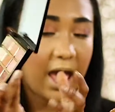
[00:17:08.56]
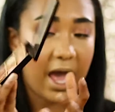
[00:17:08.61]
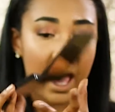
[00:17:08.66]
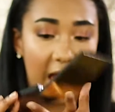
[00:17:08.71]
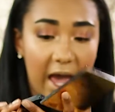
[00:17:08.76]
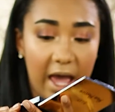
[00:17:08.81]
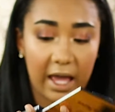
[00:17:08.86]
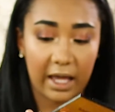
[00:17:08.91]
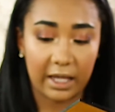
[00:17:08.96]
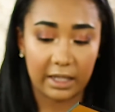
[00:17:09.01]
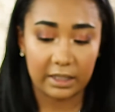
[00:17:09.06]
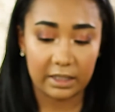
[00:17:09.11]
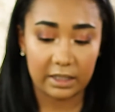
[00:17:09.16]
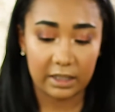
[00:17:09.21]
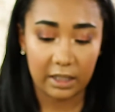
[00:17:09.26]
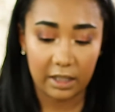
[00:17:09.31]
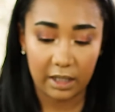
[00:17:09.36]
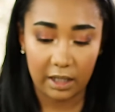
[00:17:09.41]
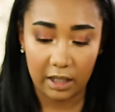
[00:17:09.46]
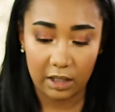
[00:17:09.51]
And
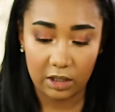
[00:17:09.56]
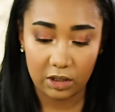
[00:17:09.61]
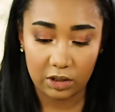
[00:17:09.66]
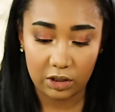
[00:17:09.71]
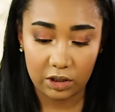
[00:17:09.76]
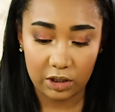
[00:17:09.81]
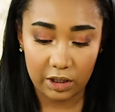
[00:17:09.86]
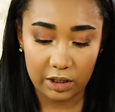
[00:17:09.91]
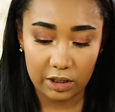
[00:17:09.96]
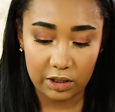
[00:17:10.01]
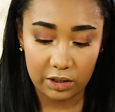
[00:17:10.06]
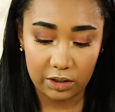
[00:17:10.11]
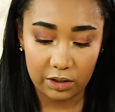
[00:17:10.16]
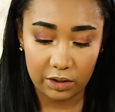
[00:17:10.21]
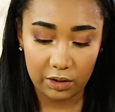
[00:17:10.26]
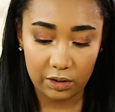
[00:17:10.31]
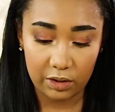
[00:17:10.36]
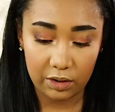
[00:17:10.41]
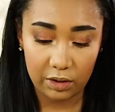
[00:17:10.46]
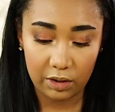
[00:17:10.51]
just
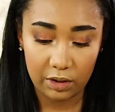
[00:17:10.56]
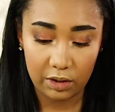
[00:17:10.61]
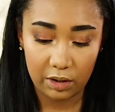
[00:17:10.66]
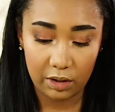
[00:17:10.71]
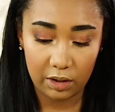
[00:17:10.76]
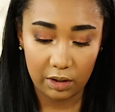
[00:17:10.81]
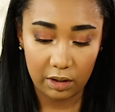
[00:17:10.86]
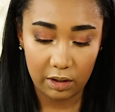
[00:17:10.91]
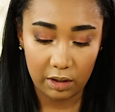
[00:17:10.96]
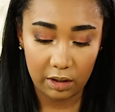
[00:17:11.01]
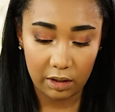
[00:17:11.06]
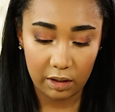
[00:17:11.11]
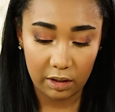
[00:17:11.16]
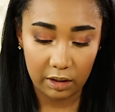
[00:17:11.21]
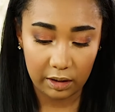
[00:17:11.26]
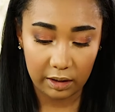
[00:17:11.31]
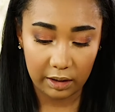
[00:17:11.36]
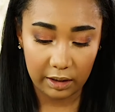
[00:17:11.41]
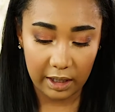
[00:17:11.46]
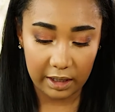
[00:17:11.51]
to
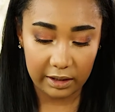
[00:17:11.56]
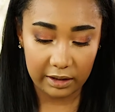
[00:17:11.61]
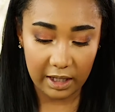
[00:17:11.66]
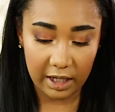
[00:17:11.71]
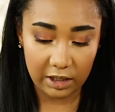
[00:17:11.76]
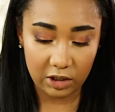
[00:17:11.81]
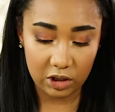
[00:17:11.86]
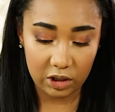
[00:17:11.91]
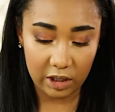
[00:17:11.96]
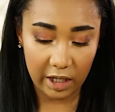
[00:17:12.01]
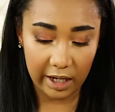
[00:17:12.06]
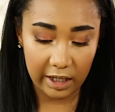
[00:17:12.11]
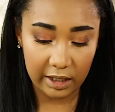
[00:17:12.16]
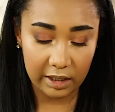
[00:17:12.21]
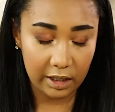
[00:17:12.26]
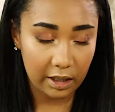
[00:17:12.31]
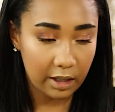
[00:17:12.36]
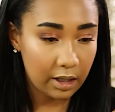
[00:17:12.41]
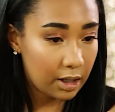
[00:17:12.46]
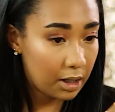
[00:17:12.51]
get that shade
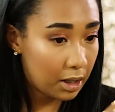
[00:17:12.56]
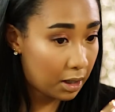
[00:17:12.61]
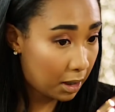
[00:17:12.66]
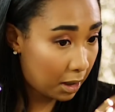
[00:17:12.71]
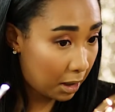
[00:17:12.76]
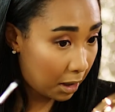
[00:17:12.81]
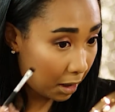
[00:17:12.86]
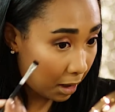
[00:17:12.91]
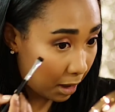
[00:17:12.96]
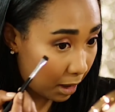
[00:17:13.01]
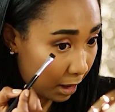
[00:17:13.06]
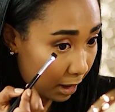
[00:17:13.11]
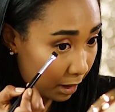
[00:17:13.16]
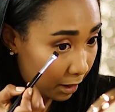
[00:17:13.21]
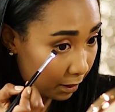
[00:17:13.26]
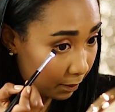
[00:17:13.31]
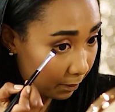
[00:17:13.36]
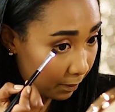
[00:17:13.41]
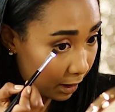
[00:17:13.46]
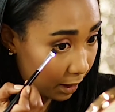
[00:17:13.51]

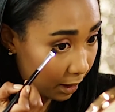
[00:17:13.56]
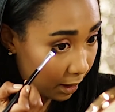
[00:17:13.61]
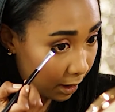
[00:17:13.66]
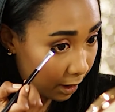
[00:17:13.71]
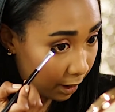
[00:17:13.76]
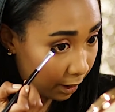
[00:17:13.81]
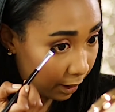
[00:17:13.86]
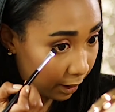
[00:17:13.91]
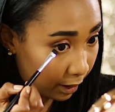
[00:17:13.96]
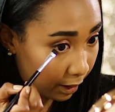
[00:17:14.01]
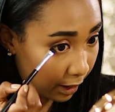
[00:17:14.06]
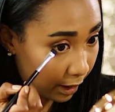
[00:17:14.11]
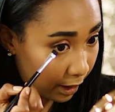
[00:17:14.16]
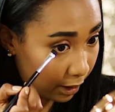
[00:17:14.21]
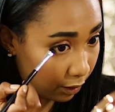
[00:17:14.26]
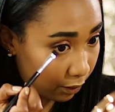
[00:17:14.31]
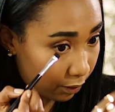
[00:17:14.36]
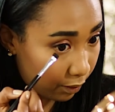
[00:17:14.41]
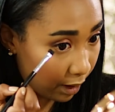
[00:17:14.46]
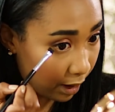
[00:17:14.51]
under my eye
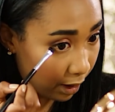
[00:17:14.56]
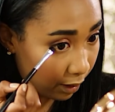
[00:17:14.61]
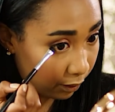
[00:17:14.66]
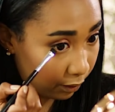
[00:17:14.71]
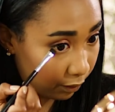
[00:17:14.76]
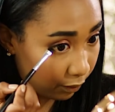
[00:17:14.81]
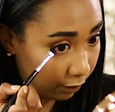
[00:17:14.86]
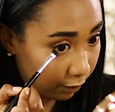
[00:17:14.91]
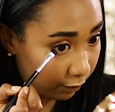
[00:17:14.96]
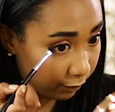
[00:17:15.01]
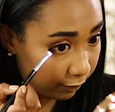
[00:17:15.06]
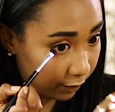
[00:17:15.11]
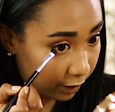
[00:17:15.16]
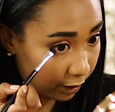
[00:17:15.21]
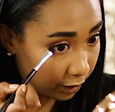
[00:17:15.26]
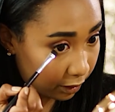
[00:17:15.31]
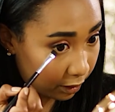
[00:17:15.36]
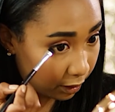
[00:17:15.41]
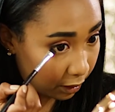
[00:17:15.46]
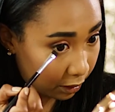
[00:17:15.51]
and round off
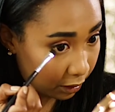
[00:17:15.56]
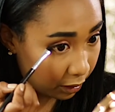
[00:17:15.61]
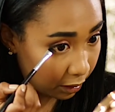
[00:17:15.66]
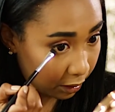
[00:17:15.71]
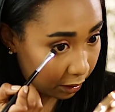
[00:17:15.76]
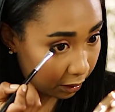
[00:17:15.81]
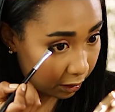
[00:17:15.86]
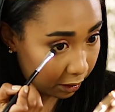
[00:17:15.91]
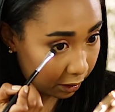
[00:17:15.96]
the look.